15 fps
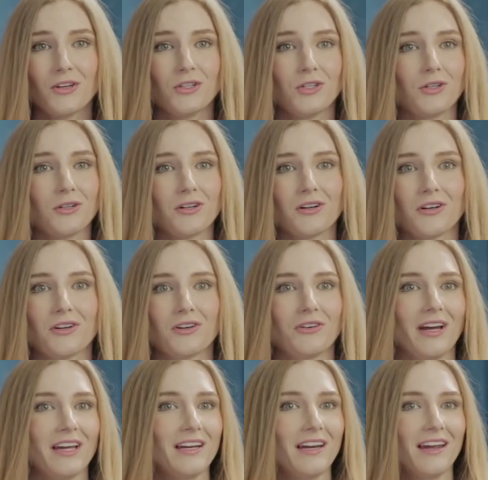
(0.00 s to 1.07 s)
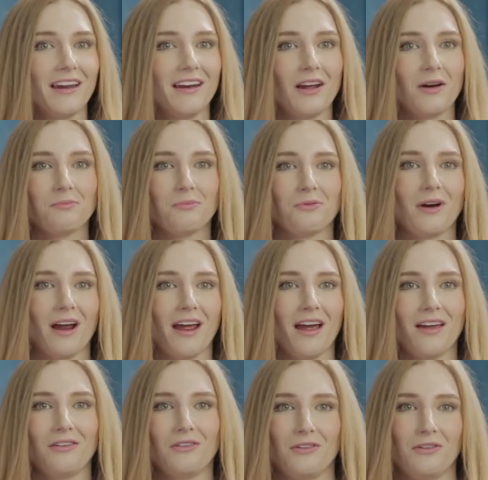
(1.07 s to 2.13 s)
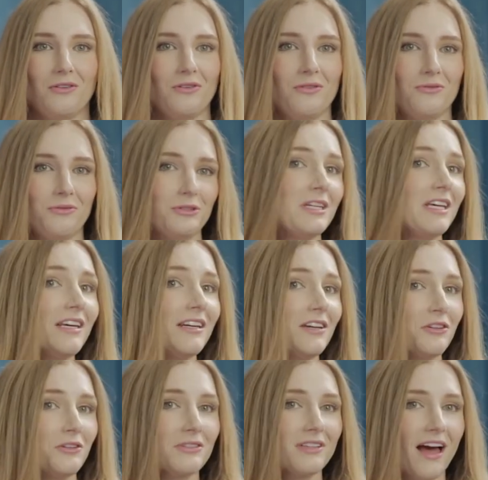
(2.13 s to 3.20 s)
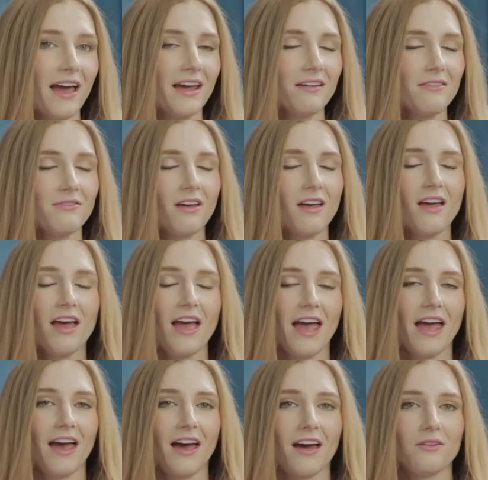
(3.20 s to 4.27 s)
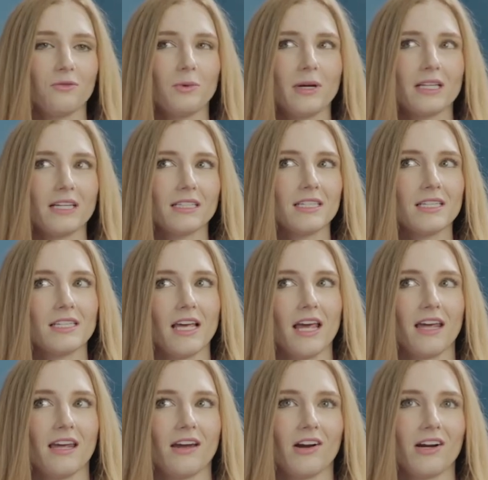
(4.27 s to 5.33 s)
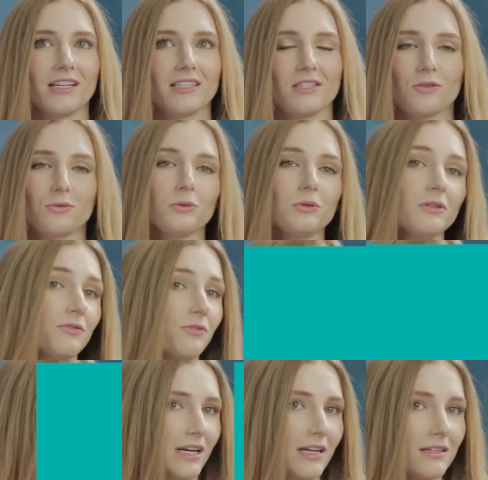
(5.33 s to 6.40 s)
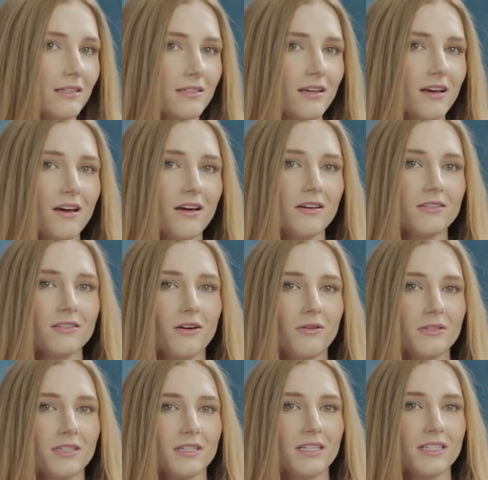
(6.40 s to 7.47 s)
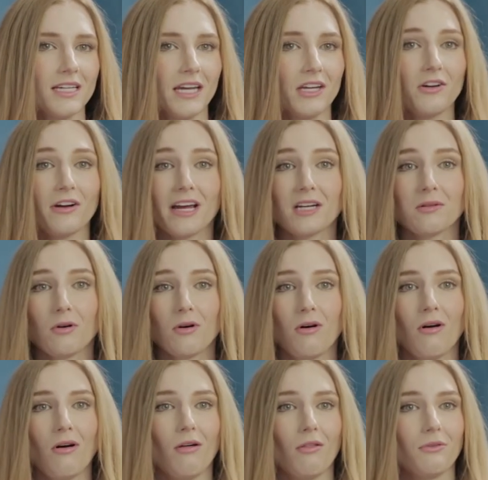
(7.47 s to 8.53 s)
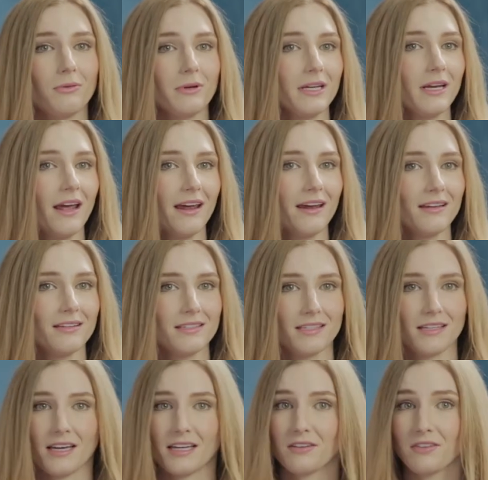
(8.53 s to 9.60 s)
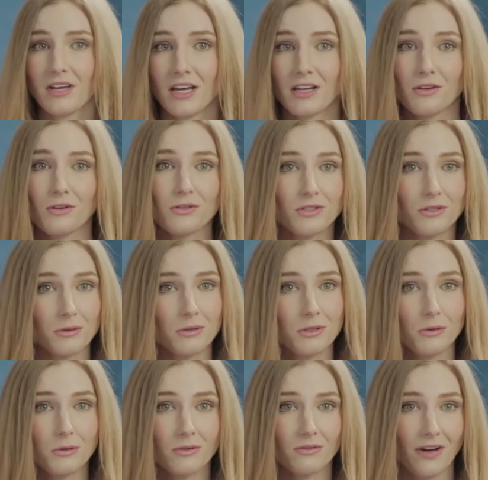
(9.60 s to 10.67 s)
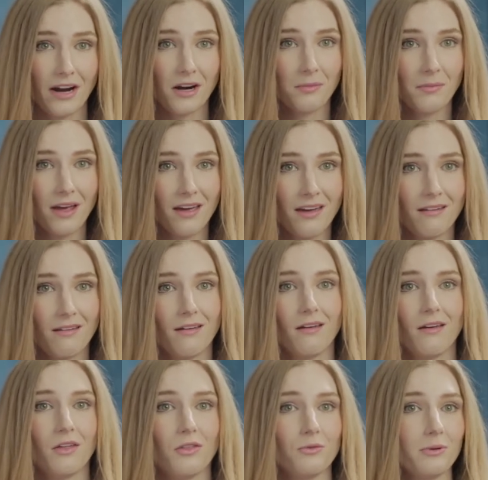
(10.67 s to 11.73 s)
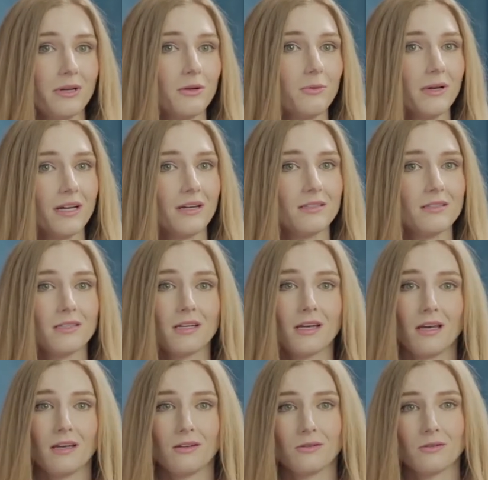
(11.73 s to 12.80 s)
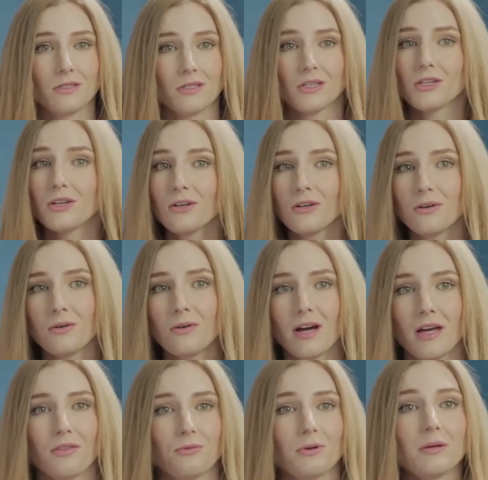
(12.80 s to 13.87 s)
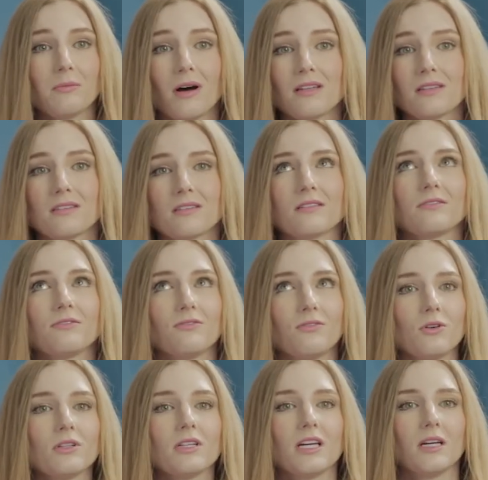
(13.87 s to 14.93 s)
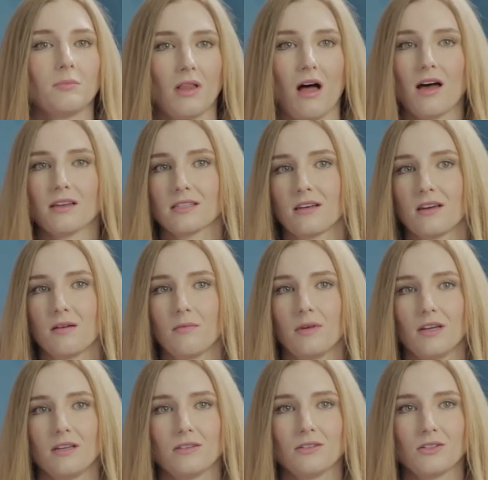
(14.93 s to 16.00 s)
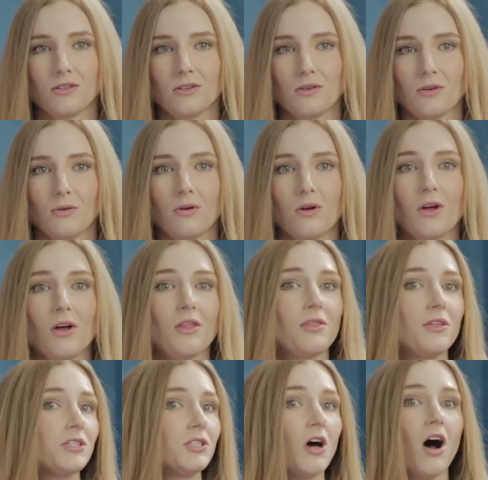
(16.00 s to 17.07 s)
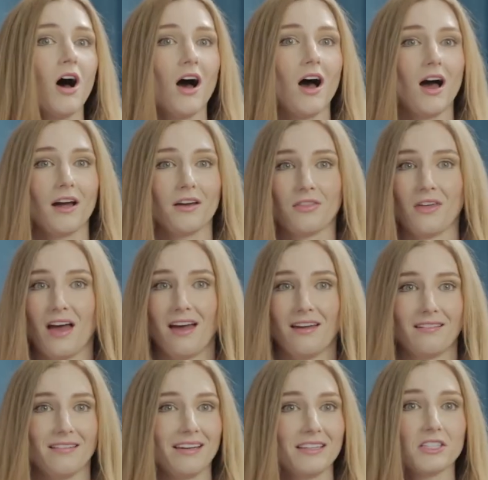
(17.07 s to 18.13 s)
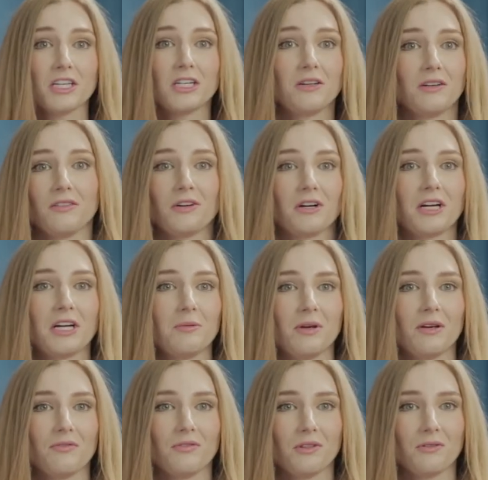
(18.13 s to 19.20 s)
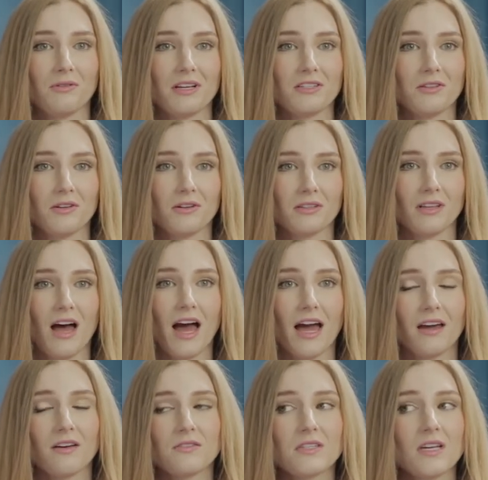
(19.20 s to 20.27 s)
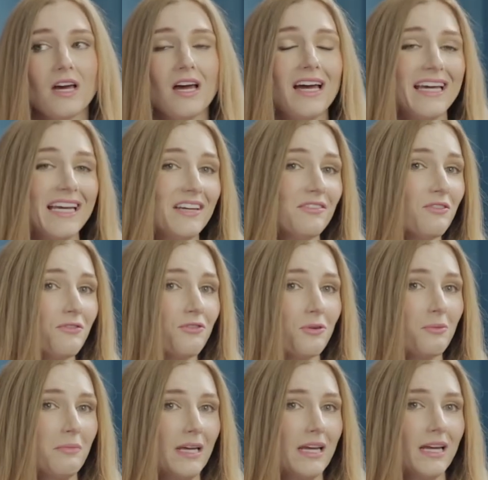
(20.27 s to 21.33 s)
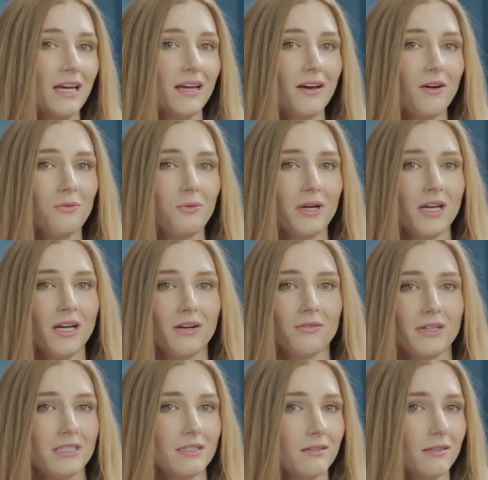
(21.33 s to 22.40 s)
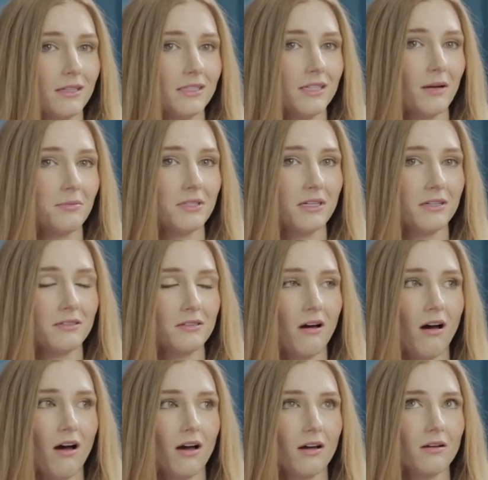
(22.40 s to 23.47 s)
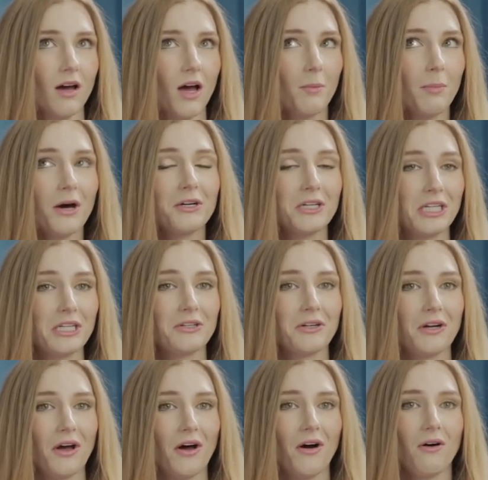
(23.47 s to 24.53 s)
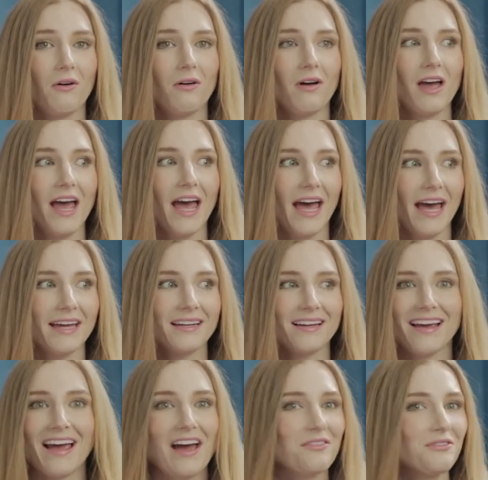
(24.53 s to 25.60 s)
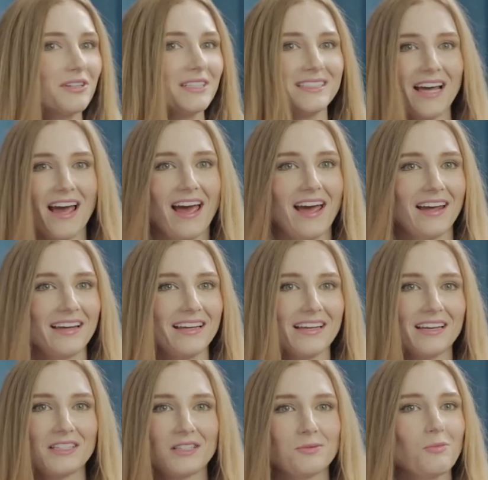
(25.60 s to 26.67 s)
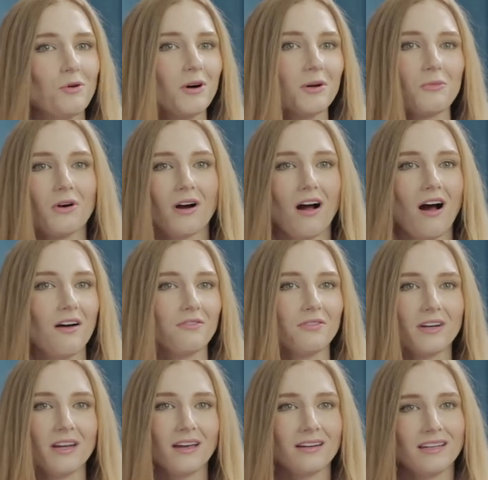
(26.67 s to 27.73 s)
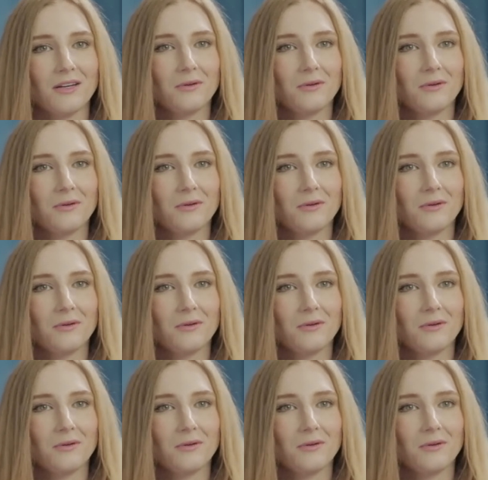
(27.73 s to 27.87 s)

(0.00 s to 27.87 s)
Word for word: You're creating a brand new routine in your life and we like to say here it's the rule of threes. So it's gonna take your animal three days to kind of get used to its new environment, three weeks to get used to you, and three months to fully blossom into the dog that is gonna, they're gonna be for the rest of their lives. Even for me, we recently adopted a dog about a year ago and every day he gets more and more confident.